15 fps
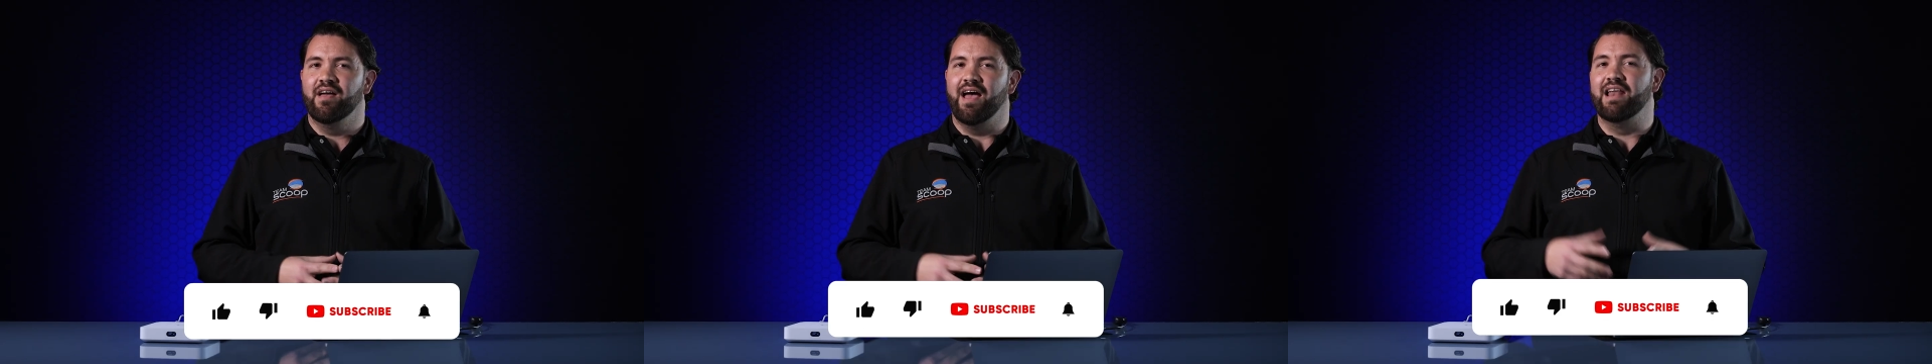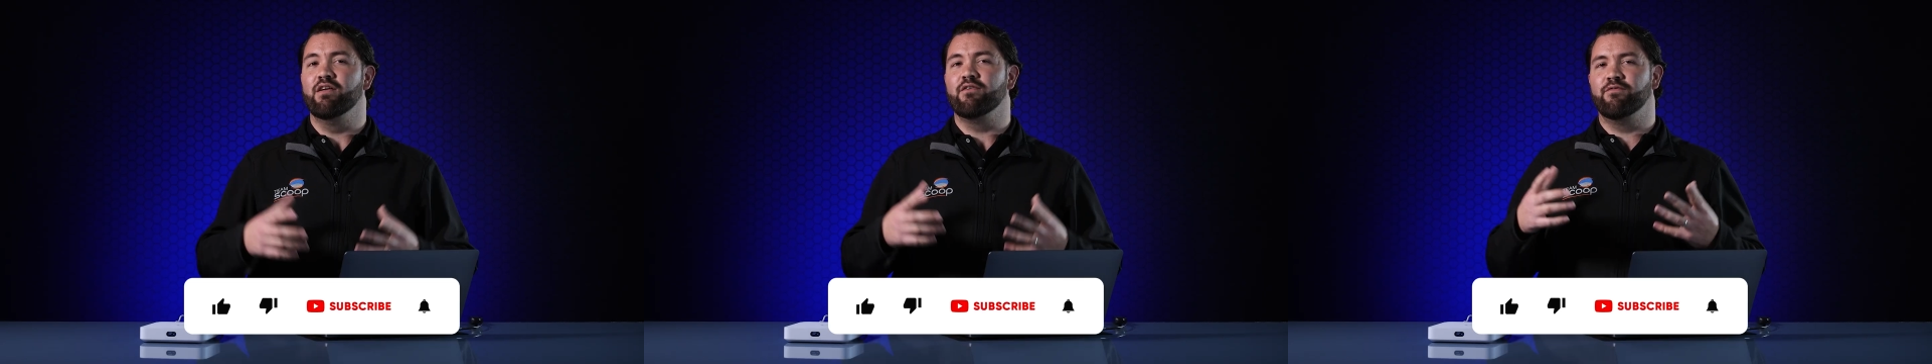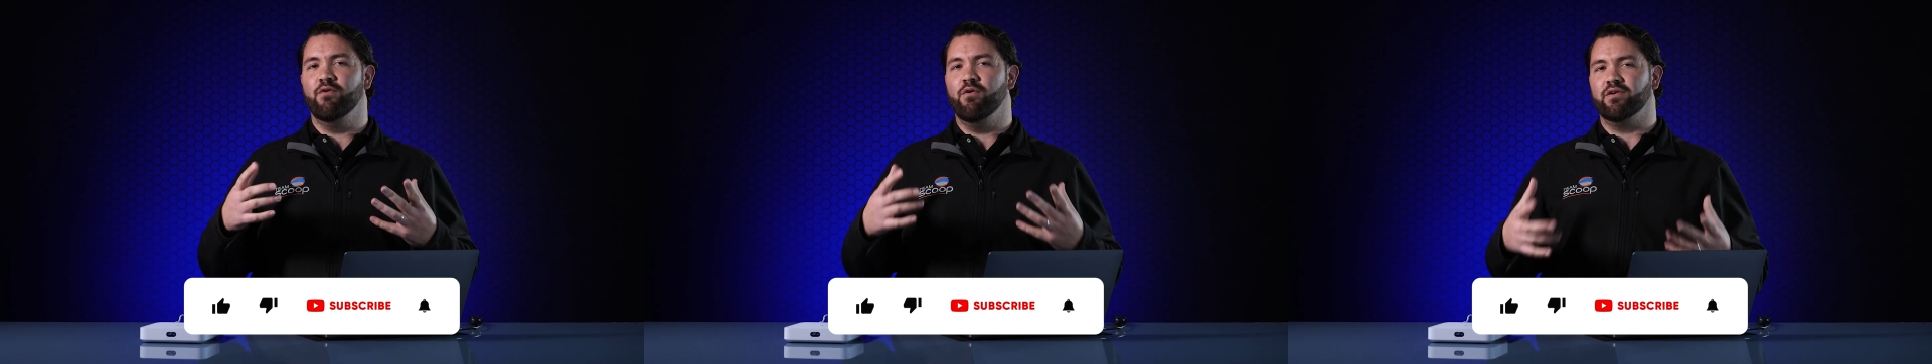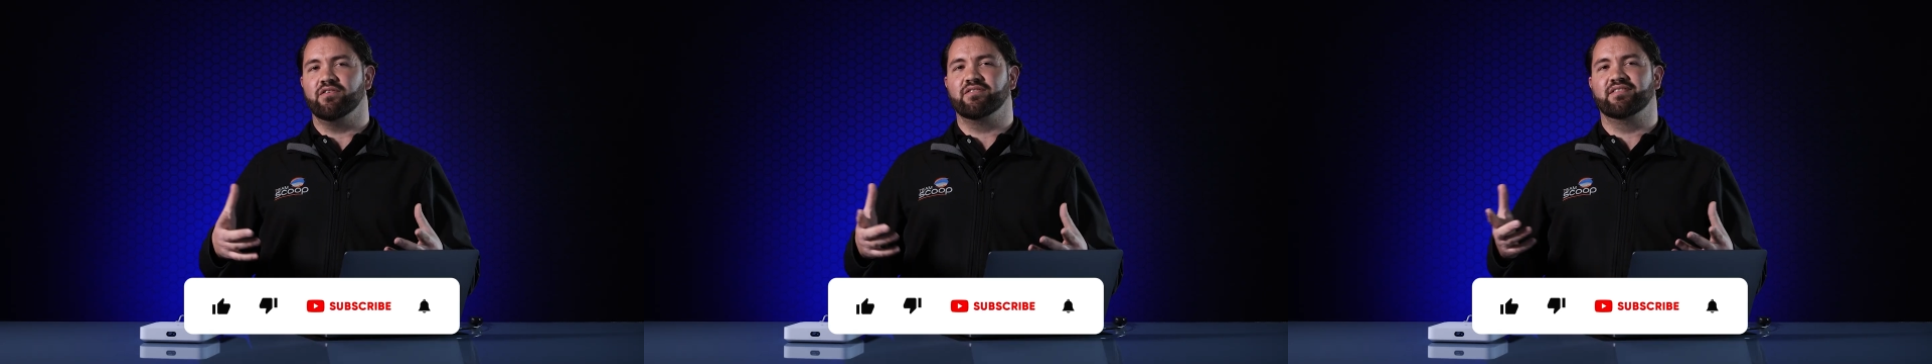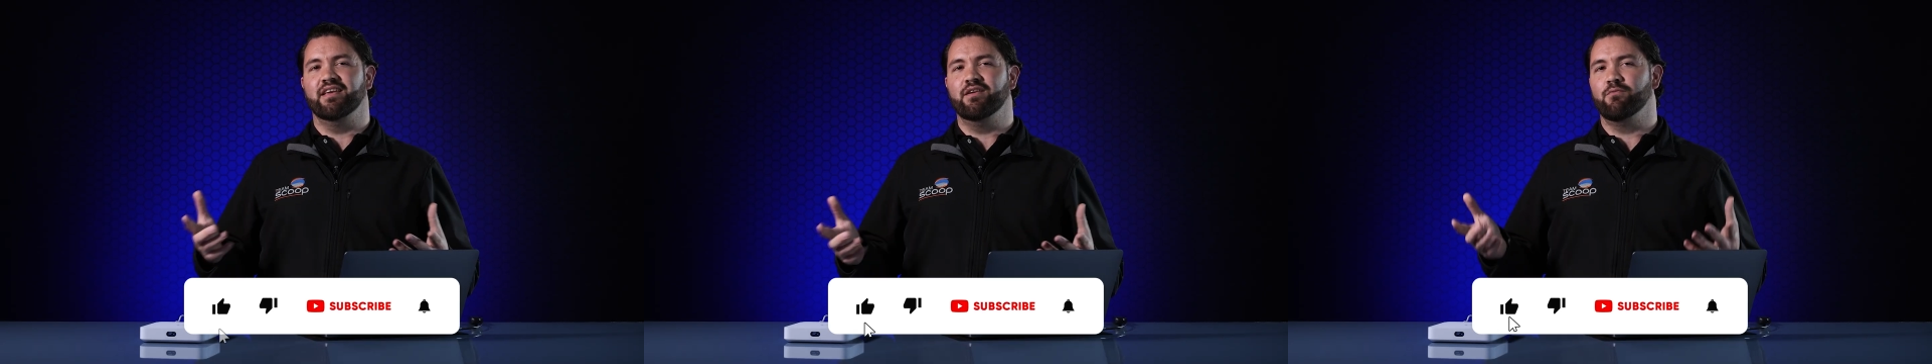and look forward to
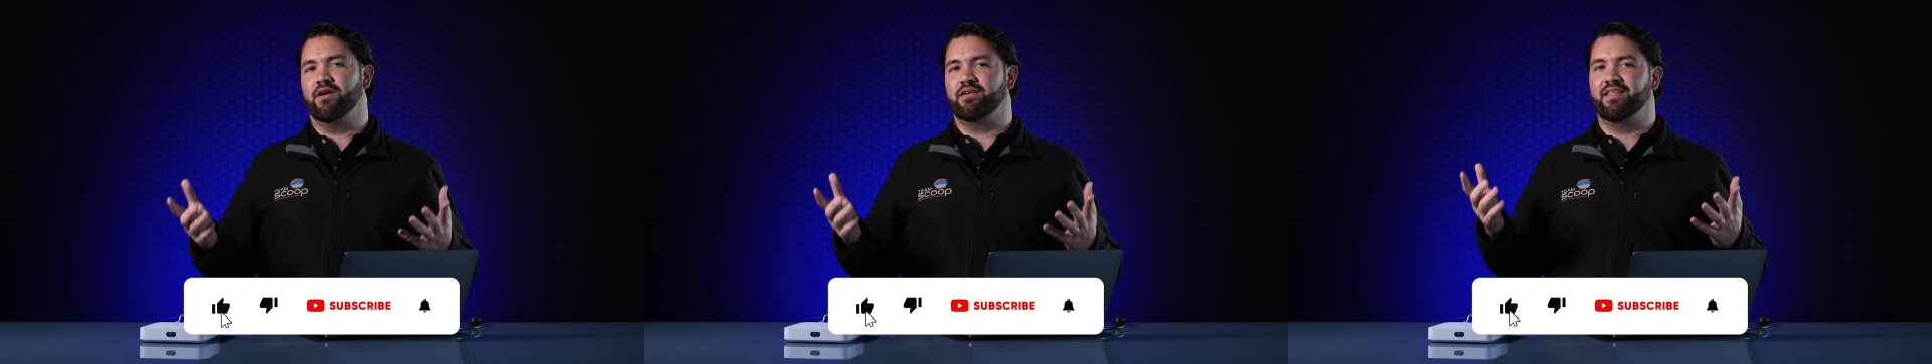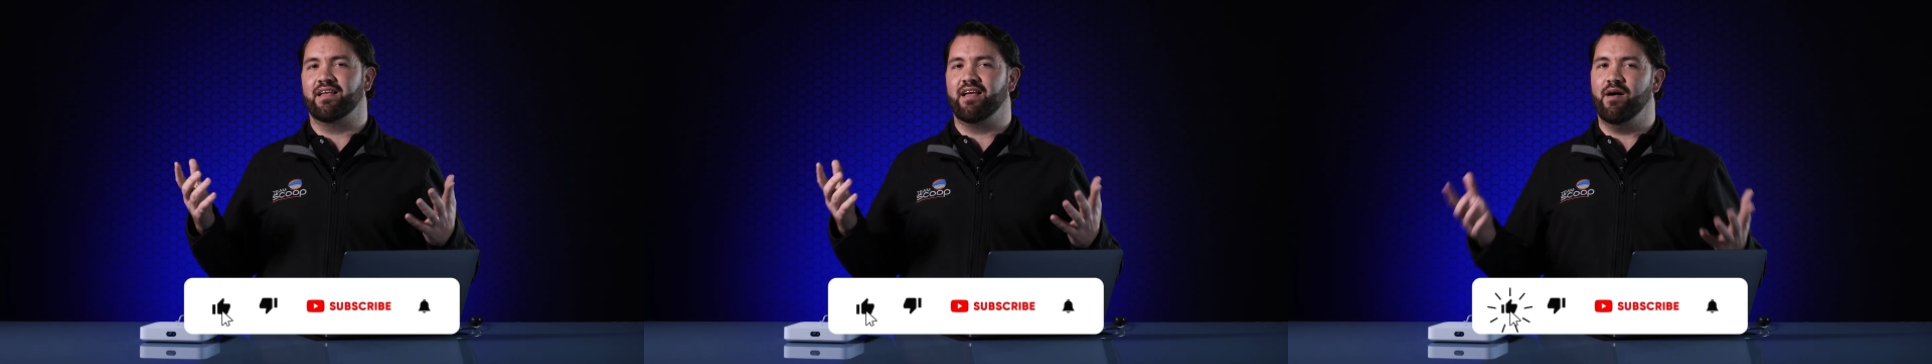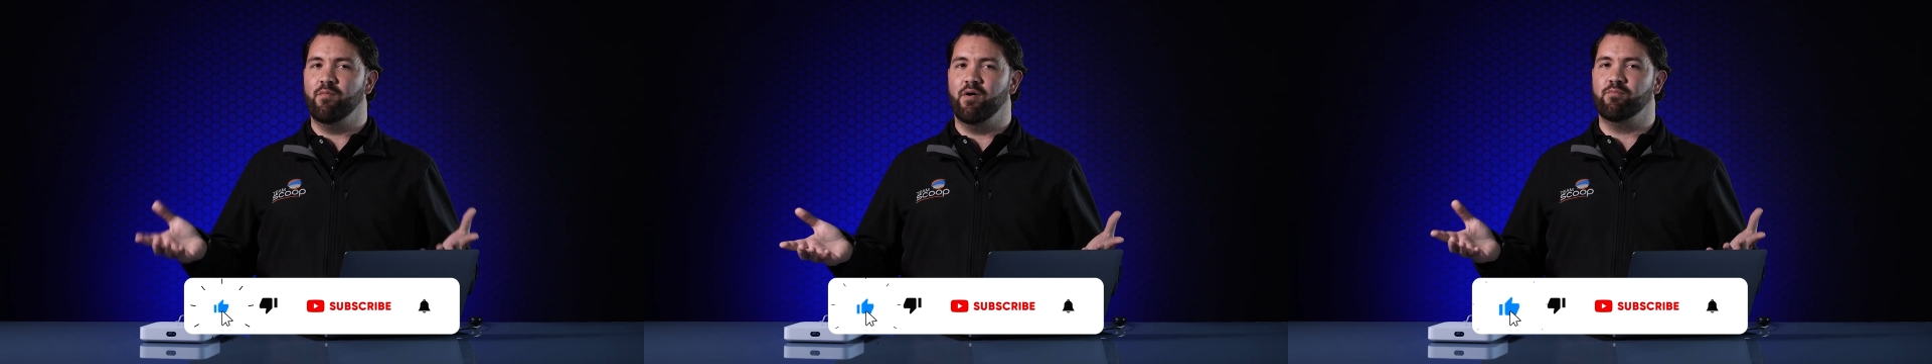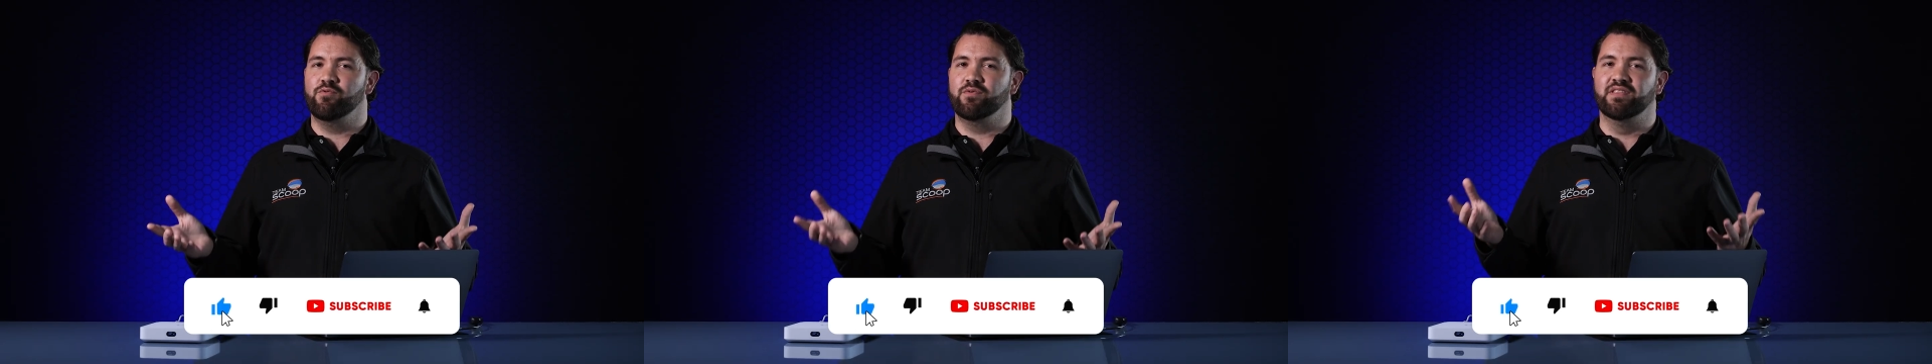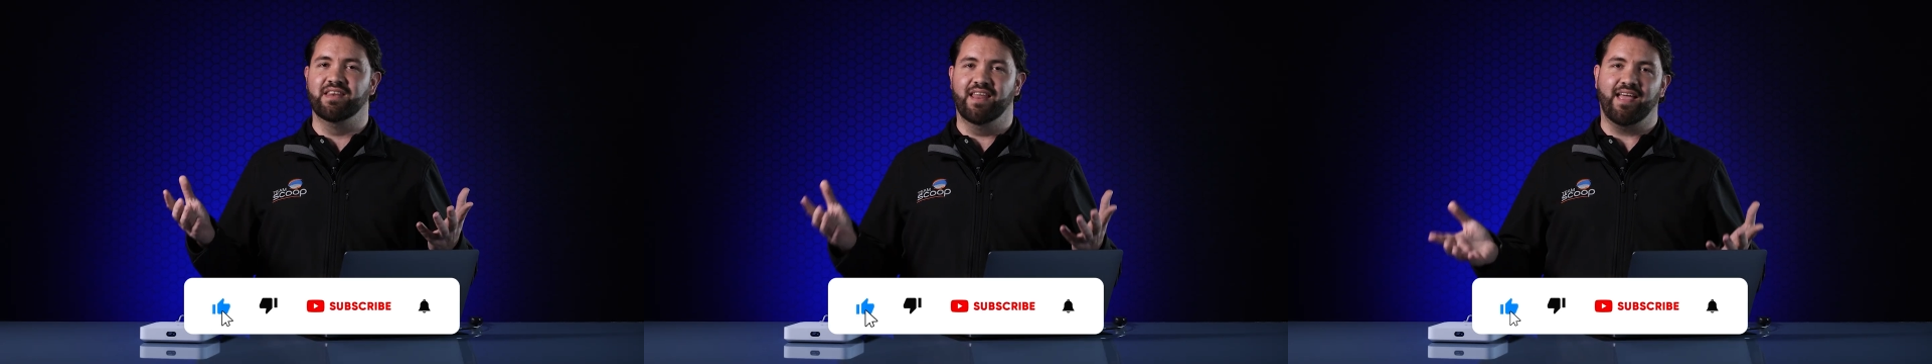seeing what they come up
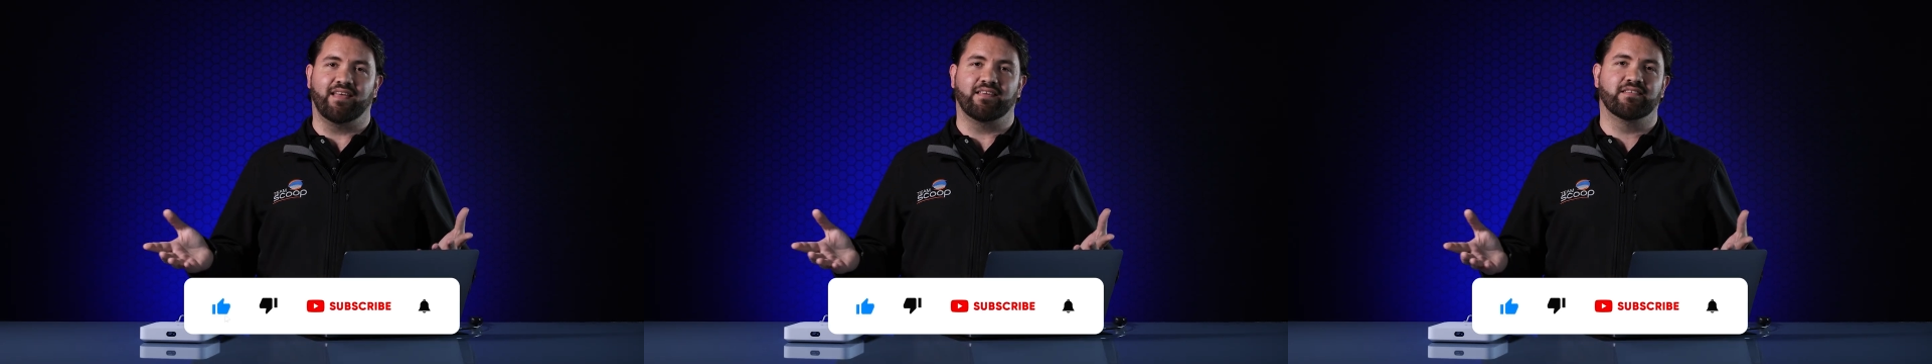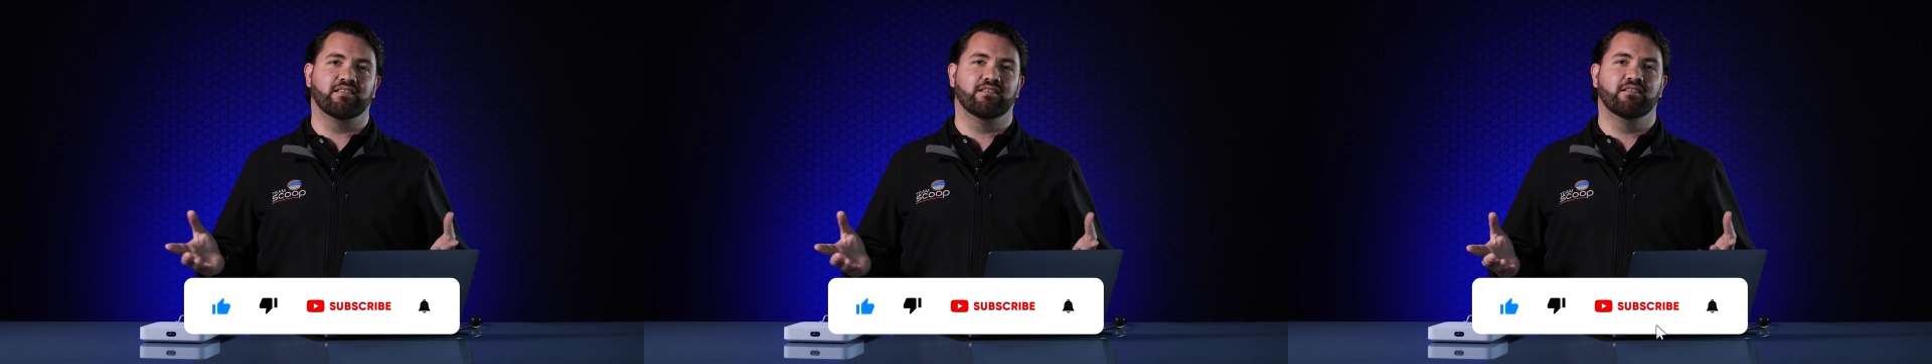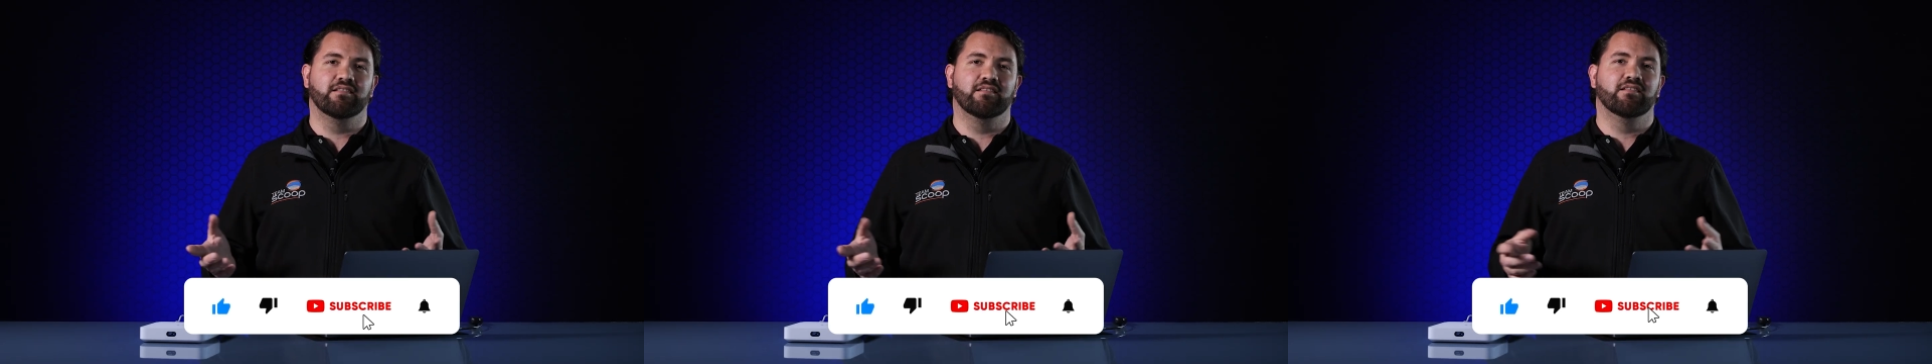with next.